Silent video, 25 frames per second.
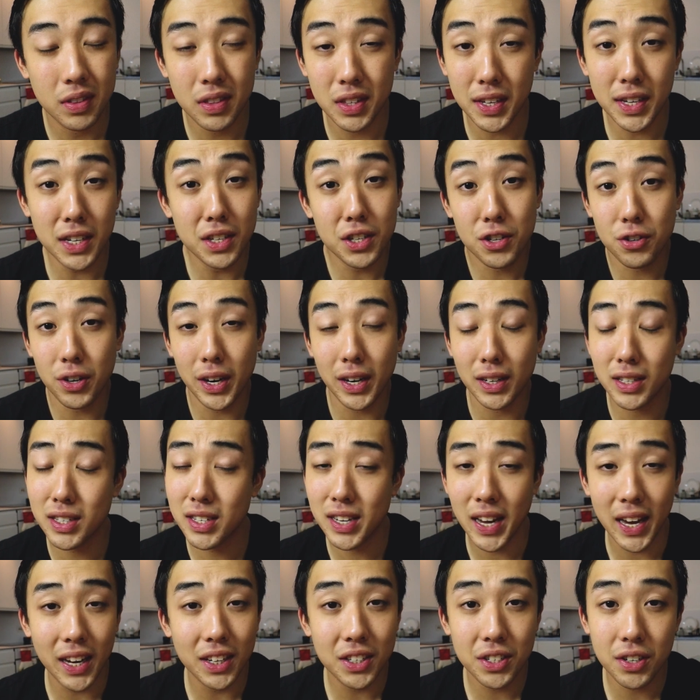These drinks
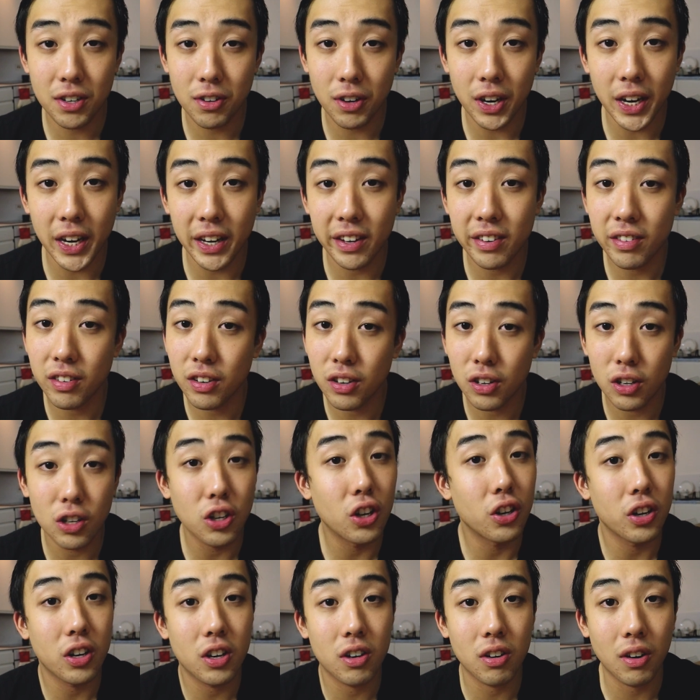taste great,
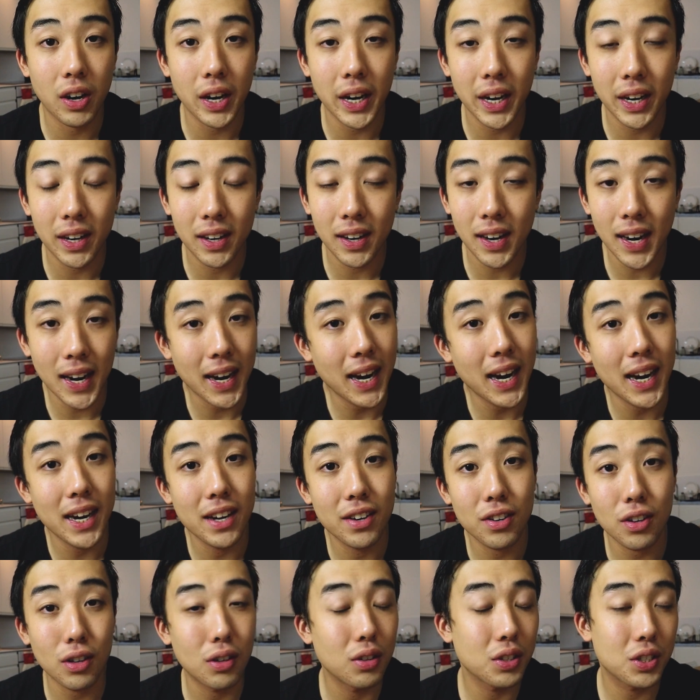look great,
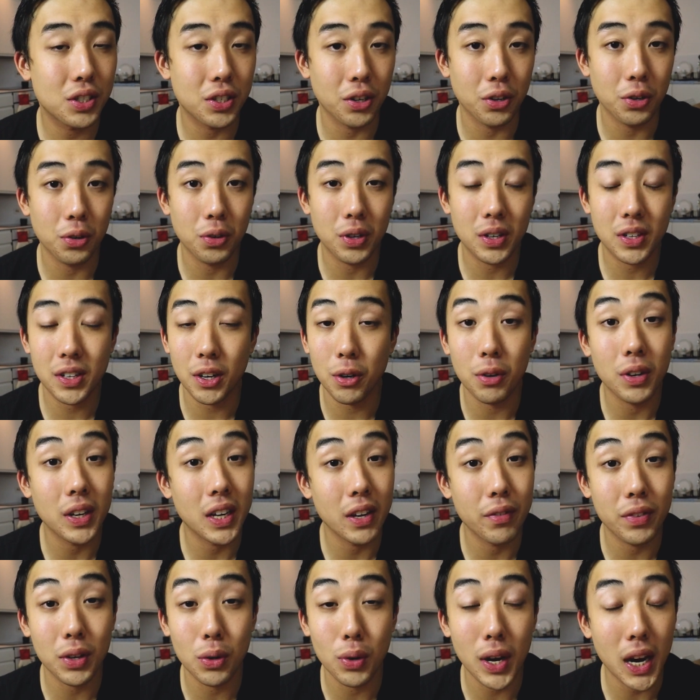and also don't
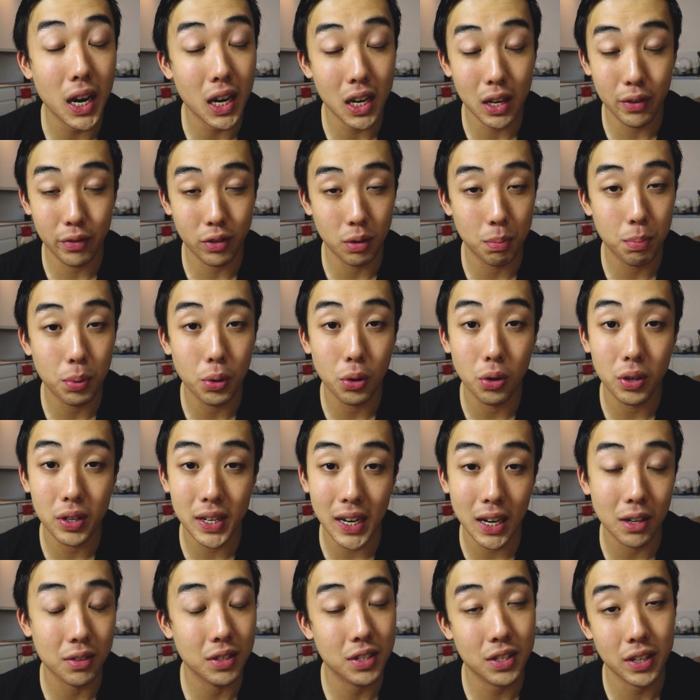give you any of the poor
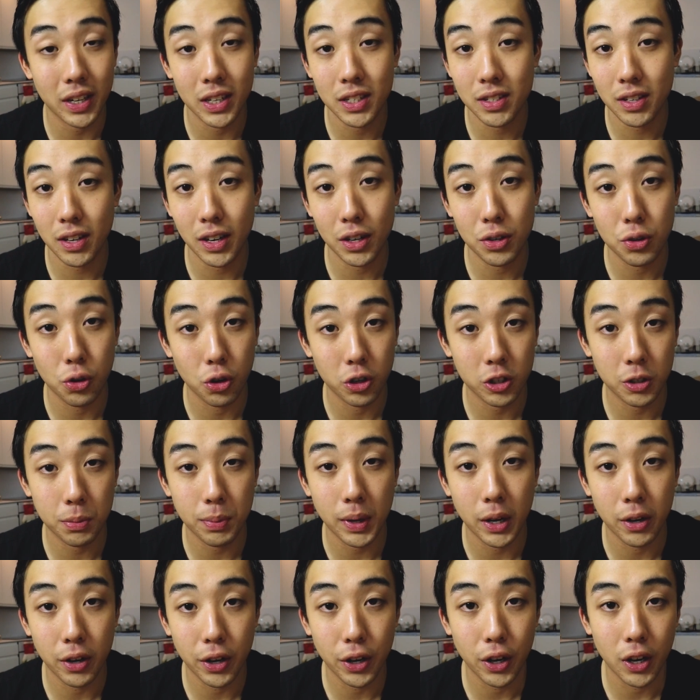downsides that I talked
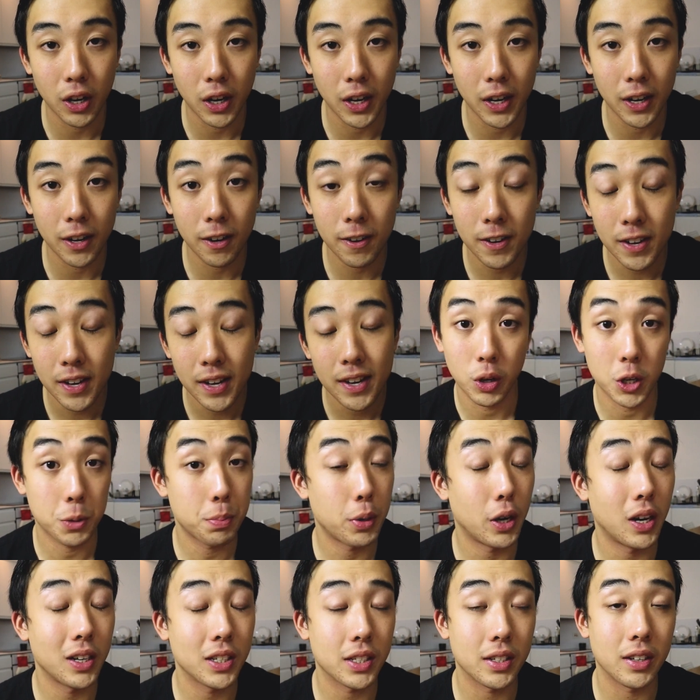about earlier,
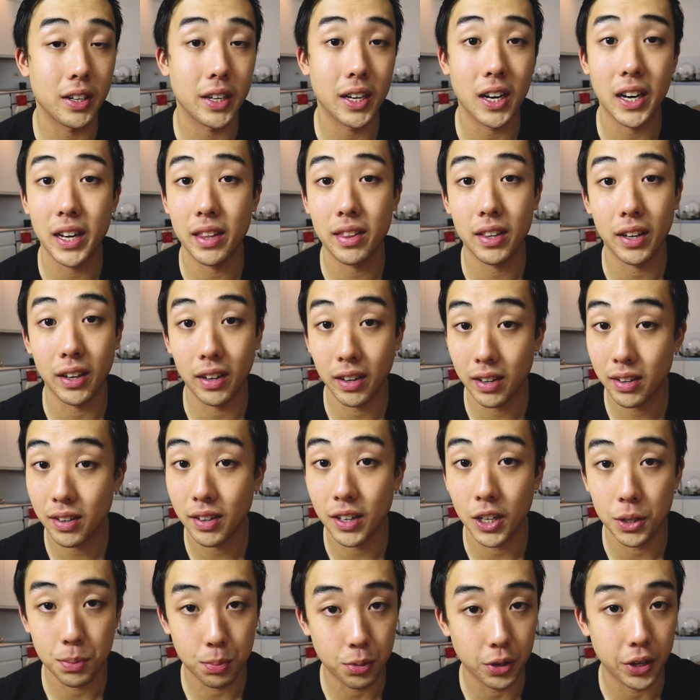which personally I think
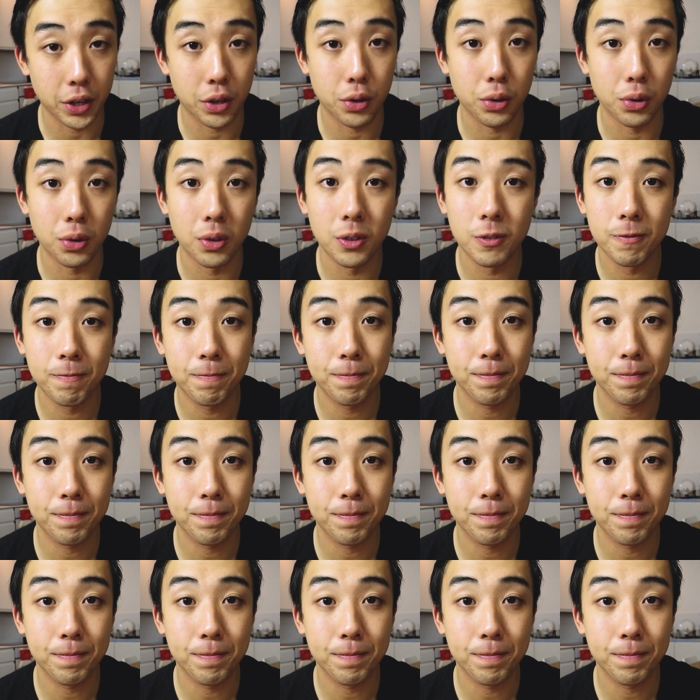is pretty cool.